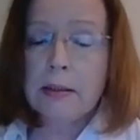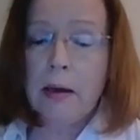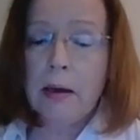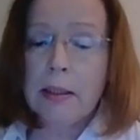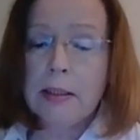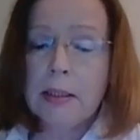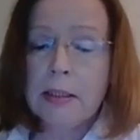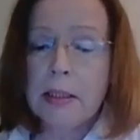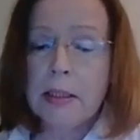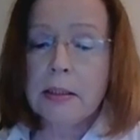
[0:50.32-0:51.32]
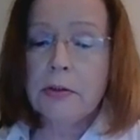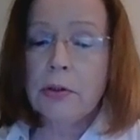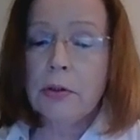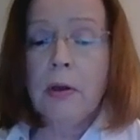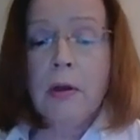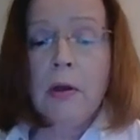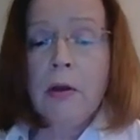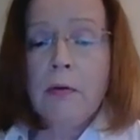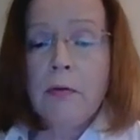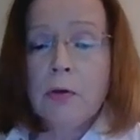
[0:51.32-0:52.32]
IT Center
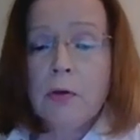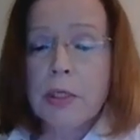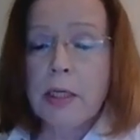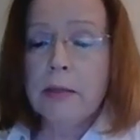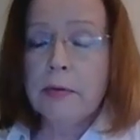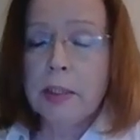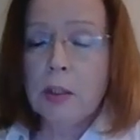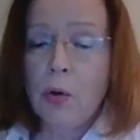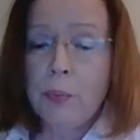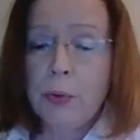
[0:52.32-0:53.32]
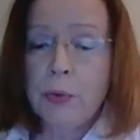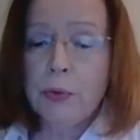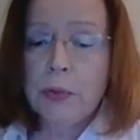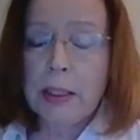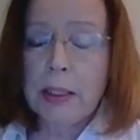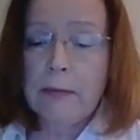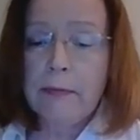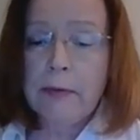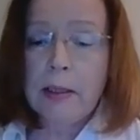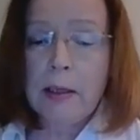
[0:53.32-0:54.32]
for Scientific Computing in
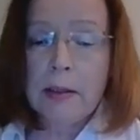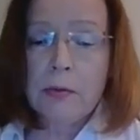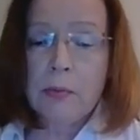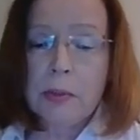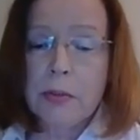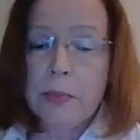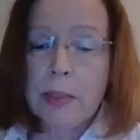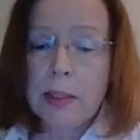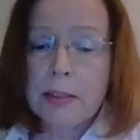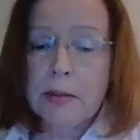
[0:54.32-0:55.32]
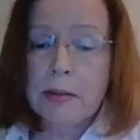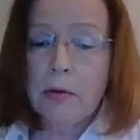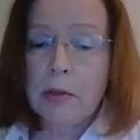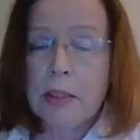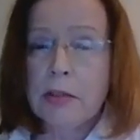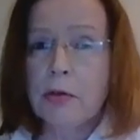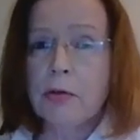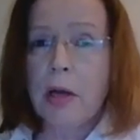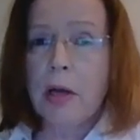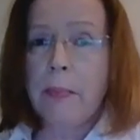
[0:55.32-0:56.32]
Finland, which builds the
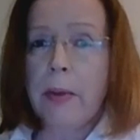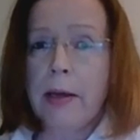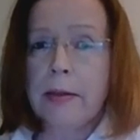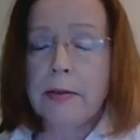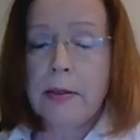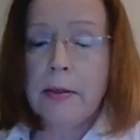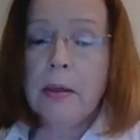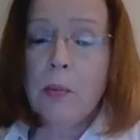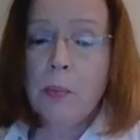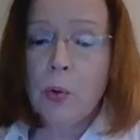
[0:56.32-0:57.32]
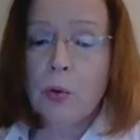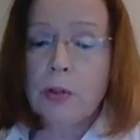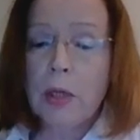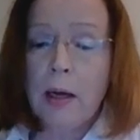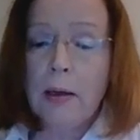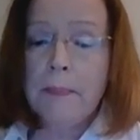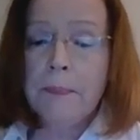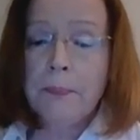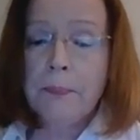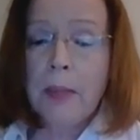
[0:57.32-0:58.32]
research hub and portal.
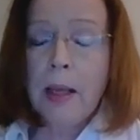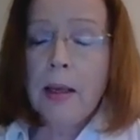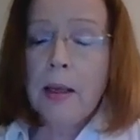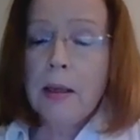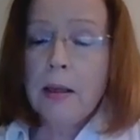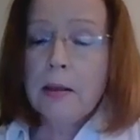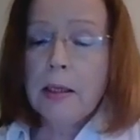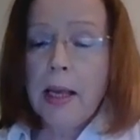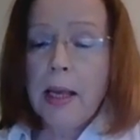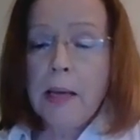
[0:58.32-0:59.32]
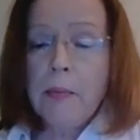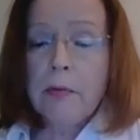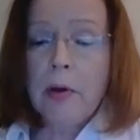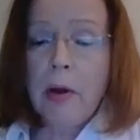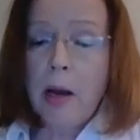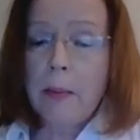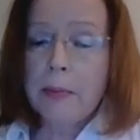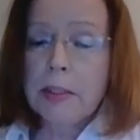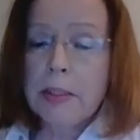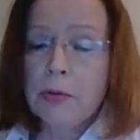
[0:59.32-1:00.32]
The aim of the hub
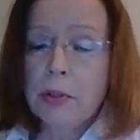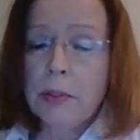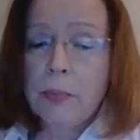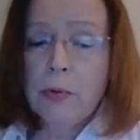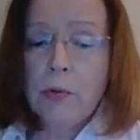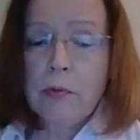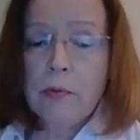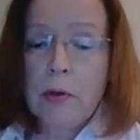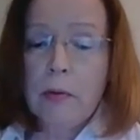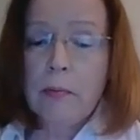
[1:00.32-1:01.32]
is to improve the